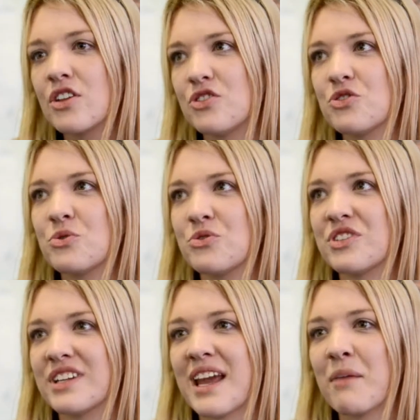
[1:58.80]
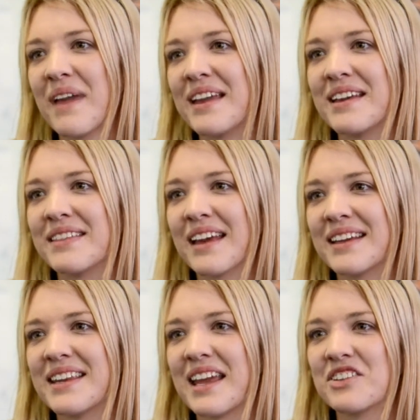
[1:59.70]
The children are now making
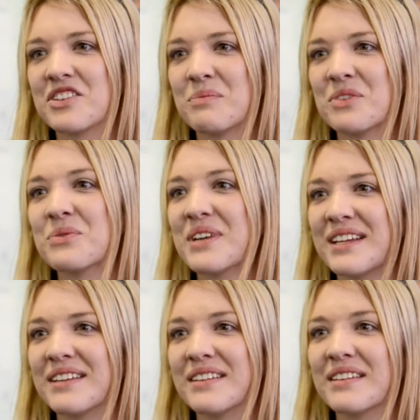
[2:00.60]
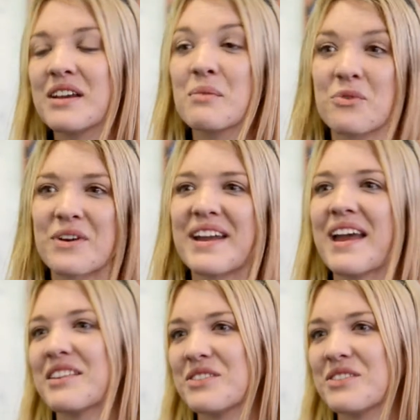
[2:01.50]
that connection between prayer and